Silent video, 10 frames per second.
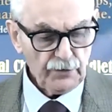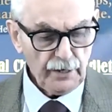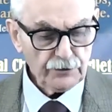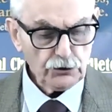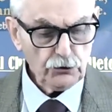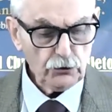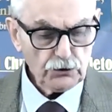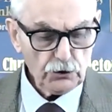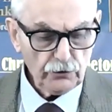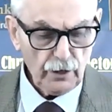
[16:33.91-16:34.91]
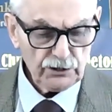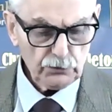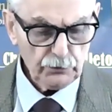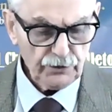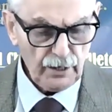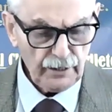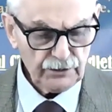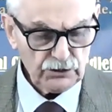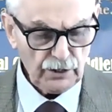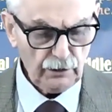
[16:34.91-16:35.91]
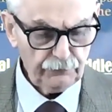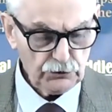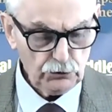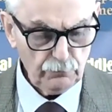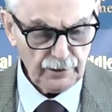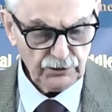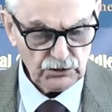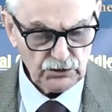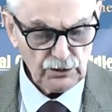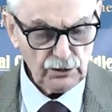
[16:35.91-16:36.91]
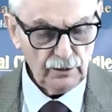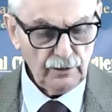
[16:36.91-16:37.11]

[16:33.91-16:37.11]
And anoint your eyes with eye salve, that you may see.